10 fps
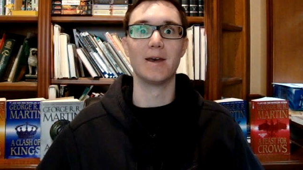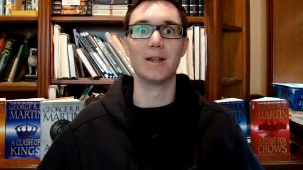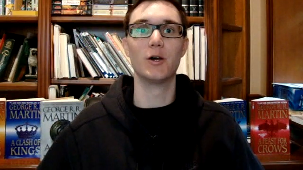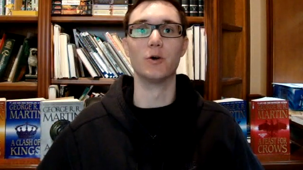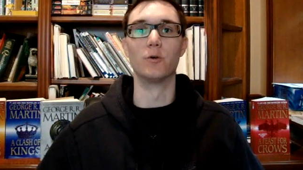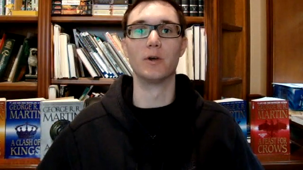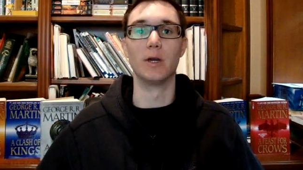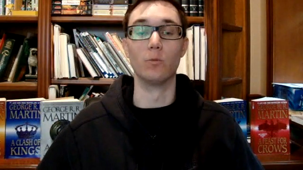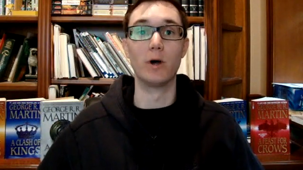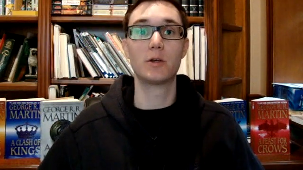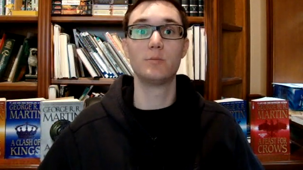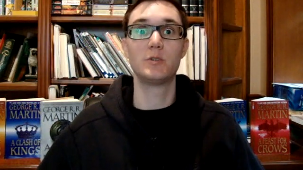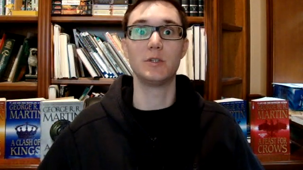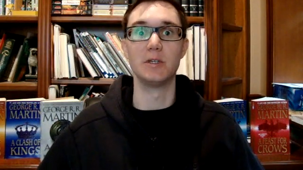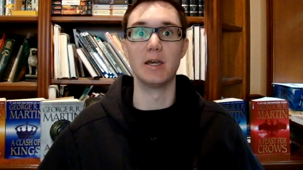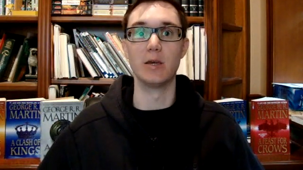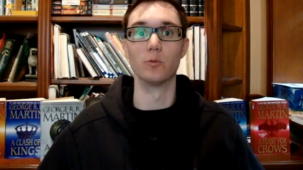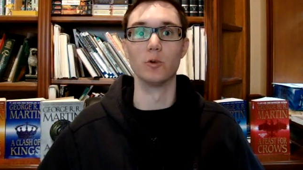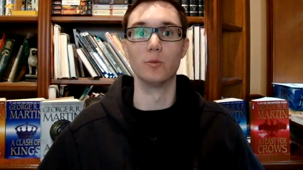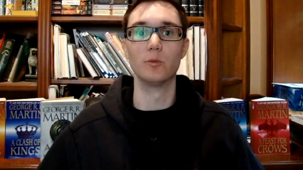Hello, and welcome to the Game
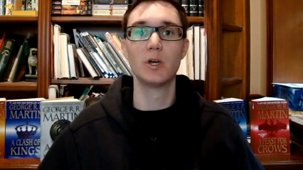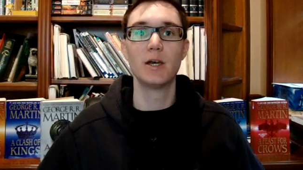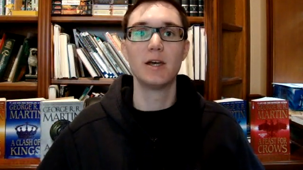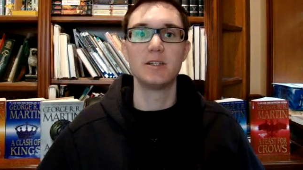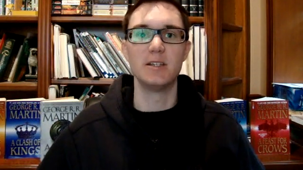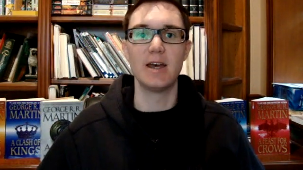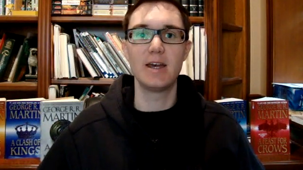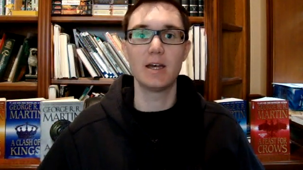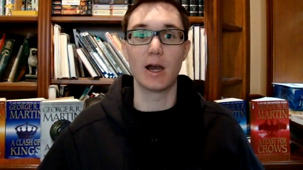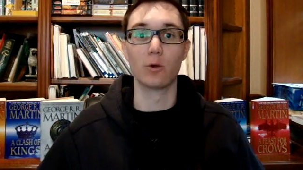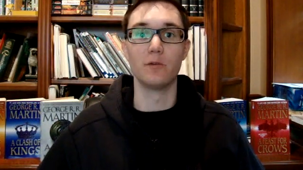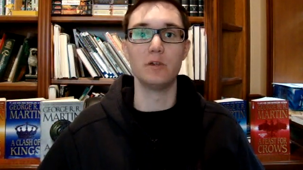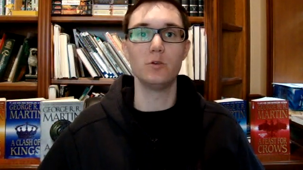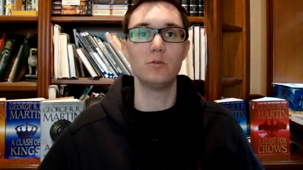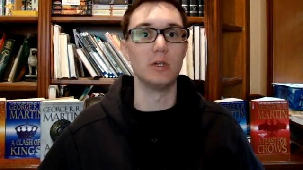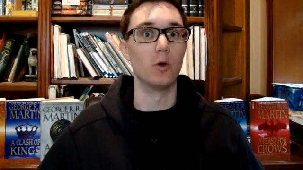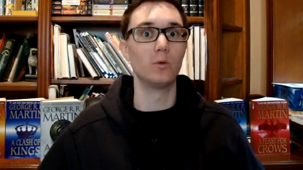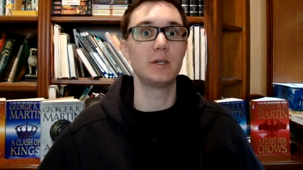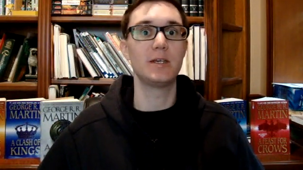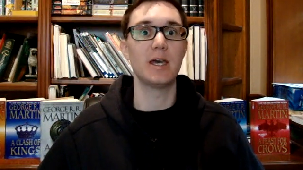Room. Today I review the
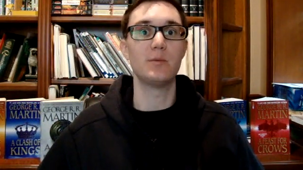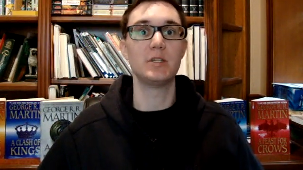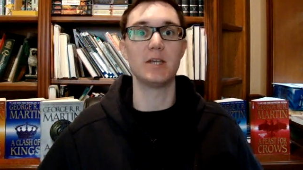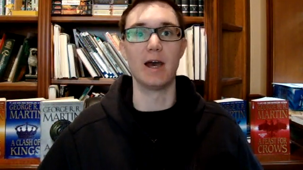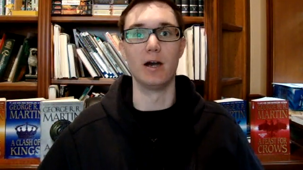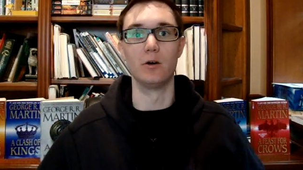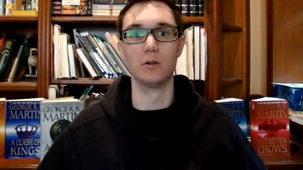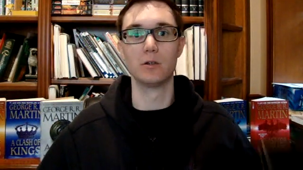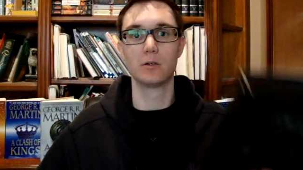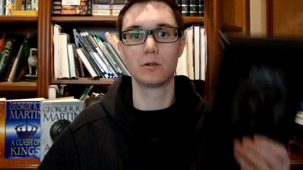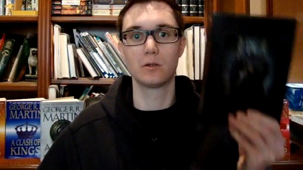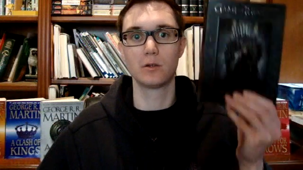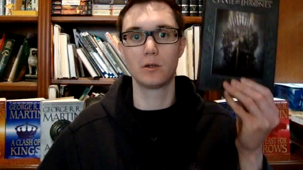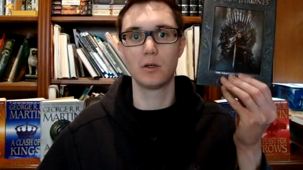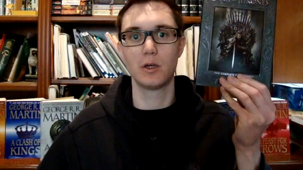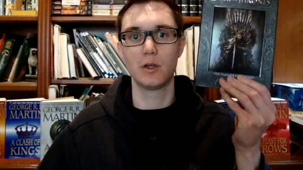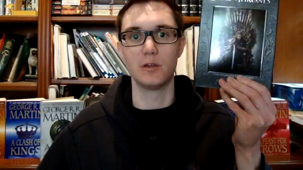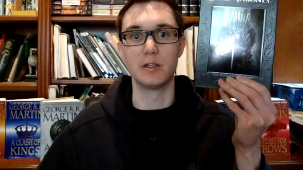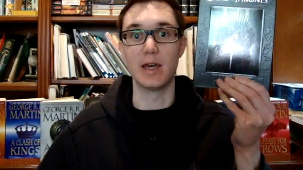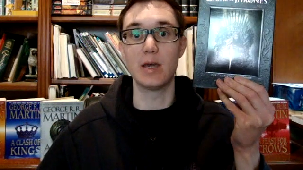only game in town,
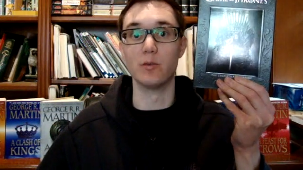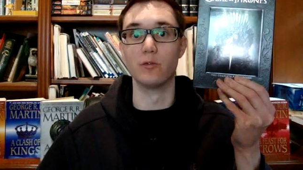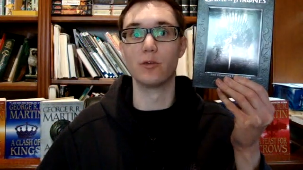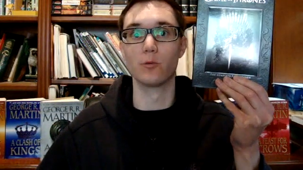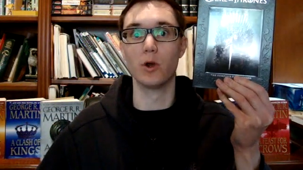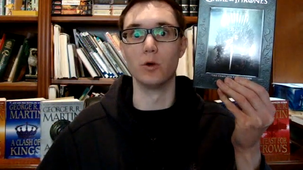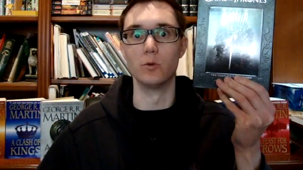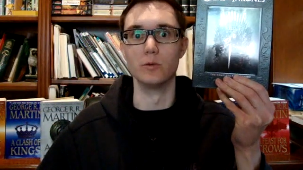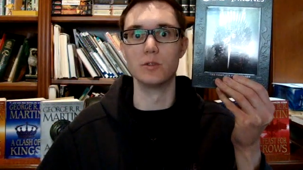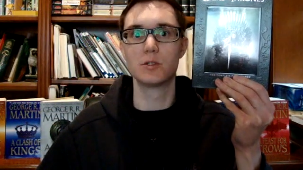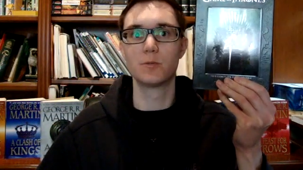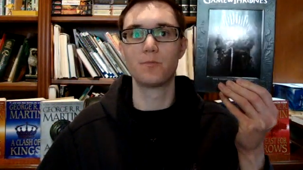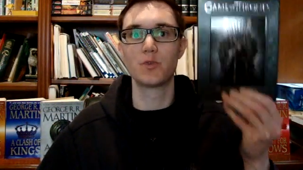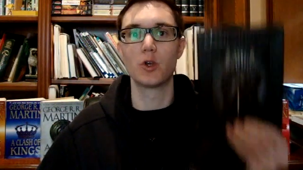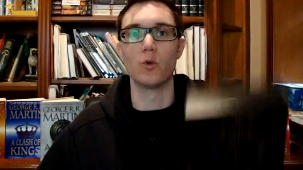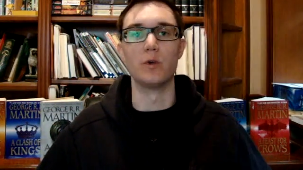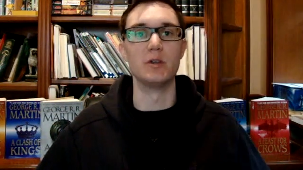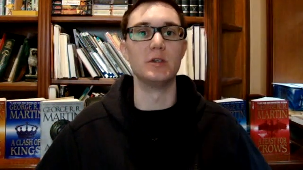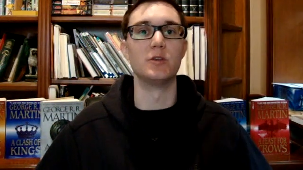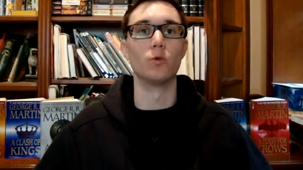the Game of Thrones, where
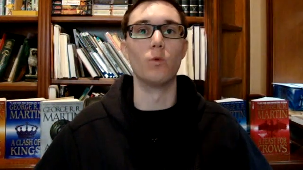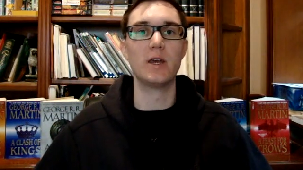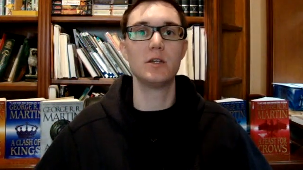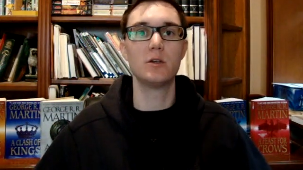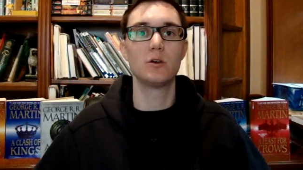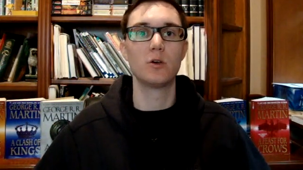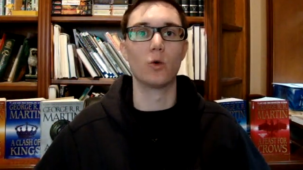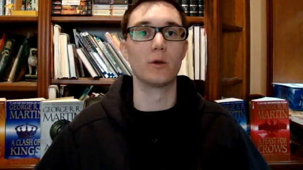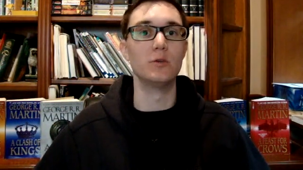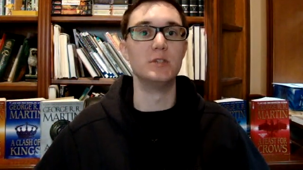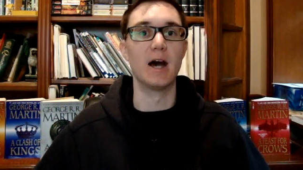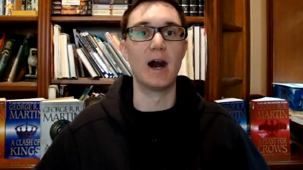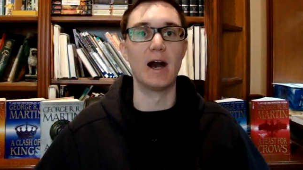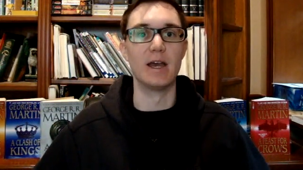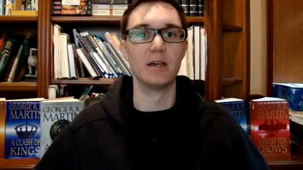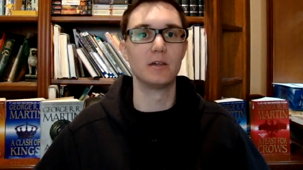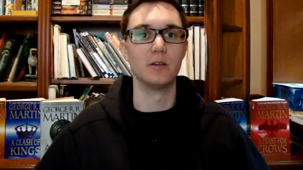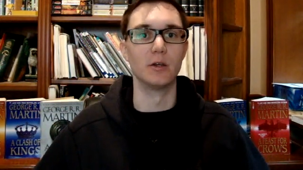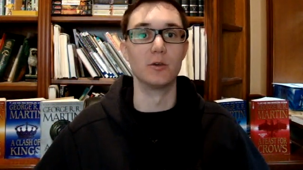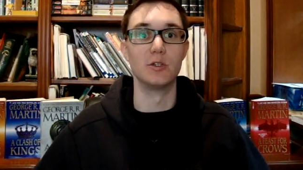you either win or you die.
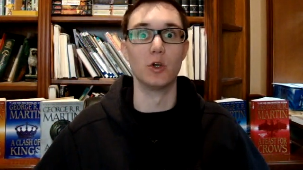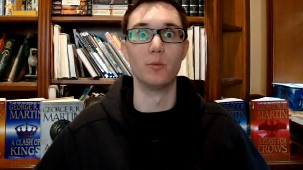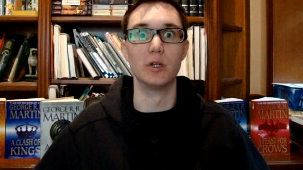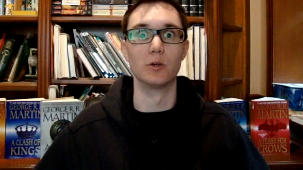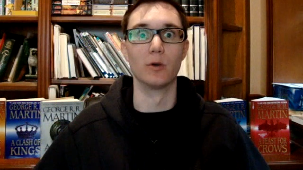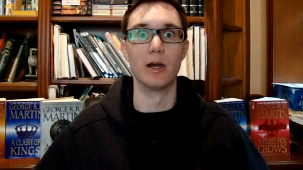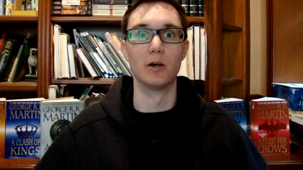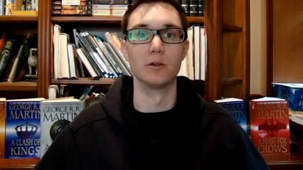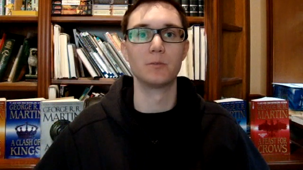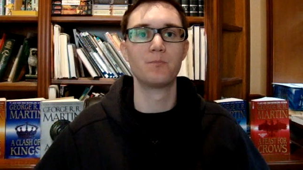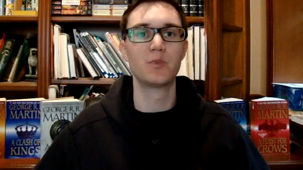There is no middle ground.